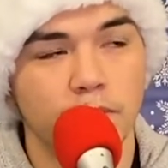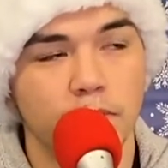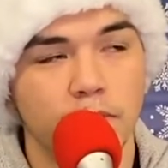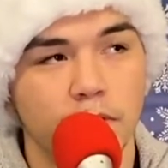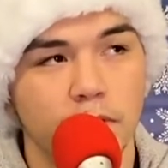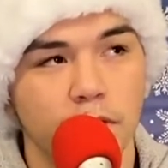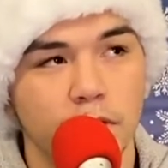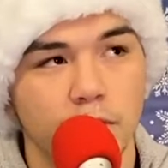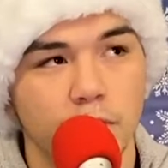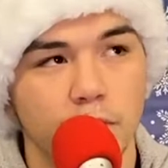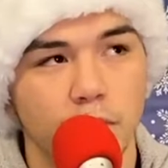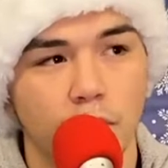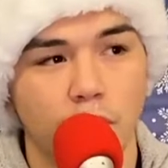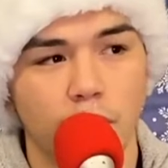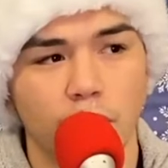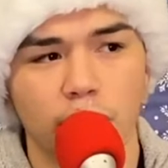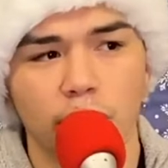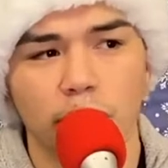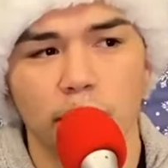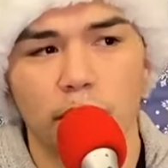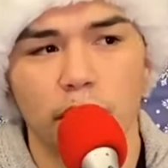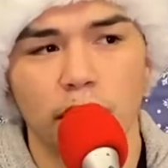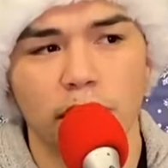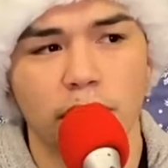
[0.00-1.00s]
you pour
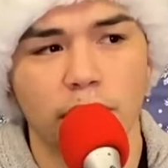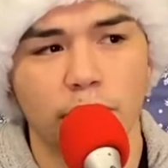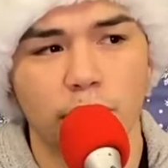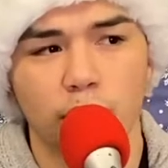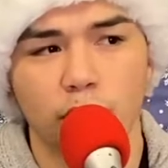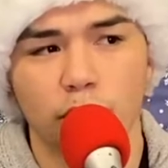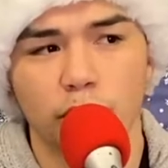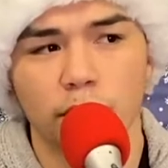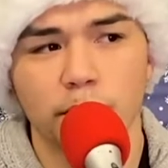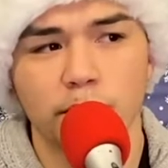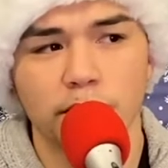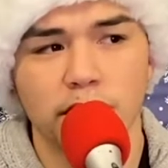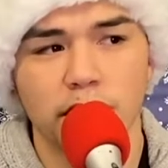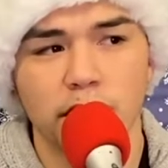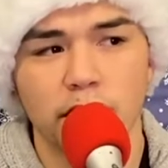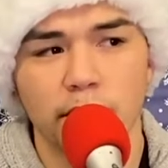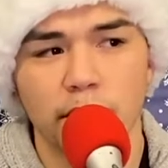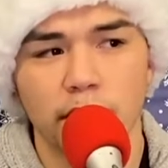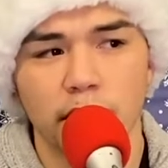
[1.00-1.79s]
a bucket of worms on